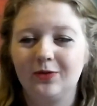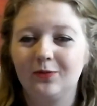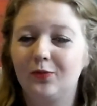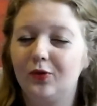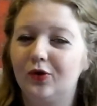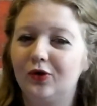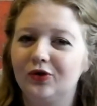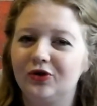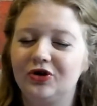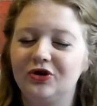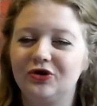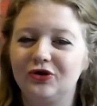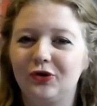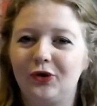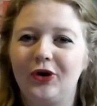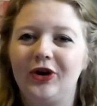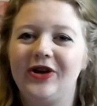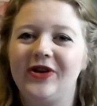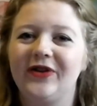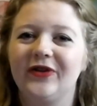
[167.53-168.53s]
an important
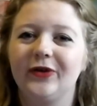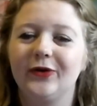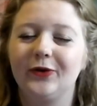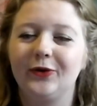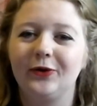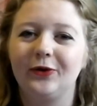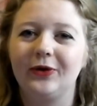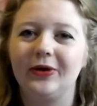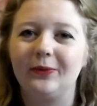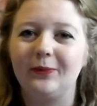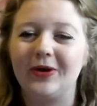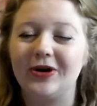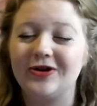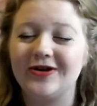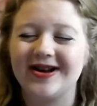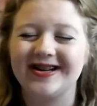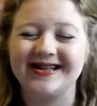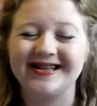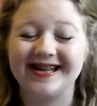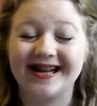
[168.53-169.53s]
choice or when
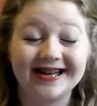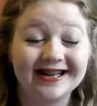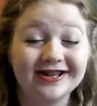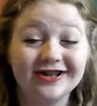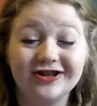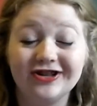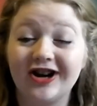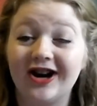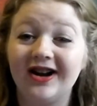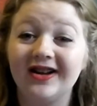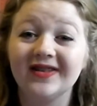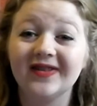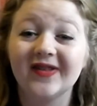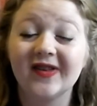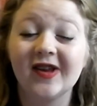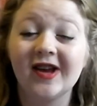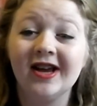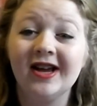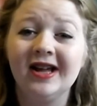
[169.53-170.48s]
you had a second chance,